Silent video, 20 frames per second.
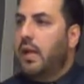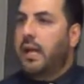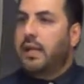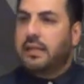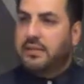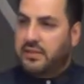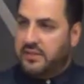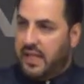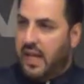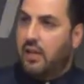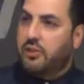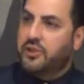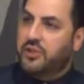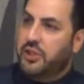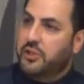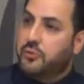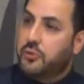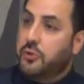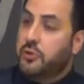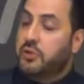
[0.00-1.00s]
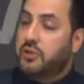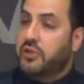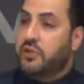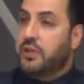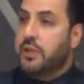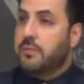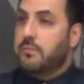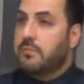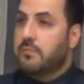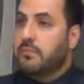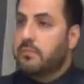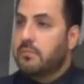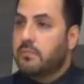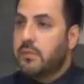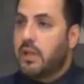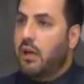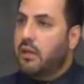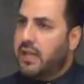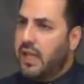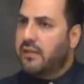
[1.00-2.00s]
And this is how she introduces him.
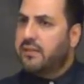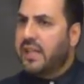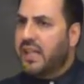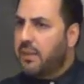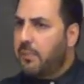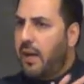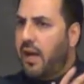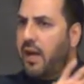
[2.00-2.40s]
Now again, think